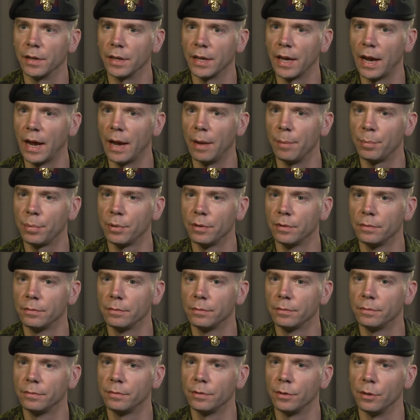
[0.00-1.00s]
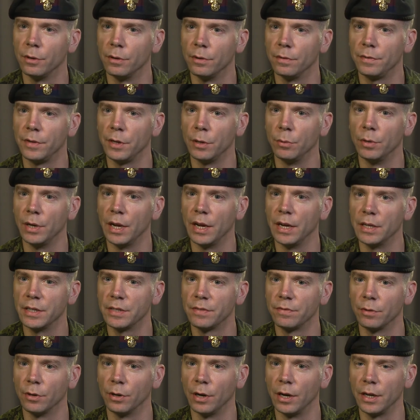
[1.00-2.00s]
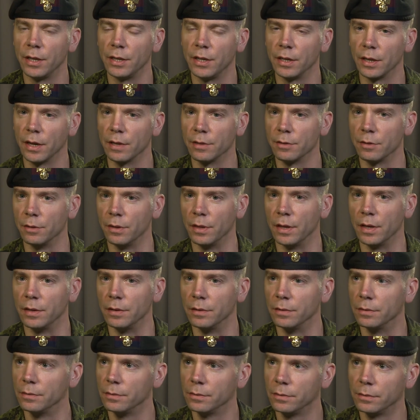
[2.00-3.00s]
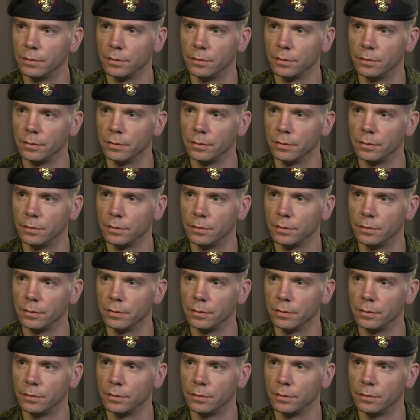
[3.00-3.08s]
camp for a few days for anything other than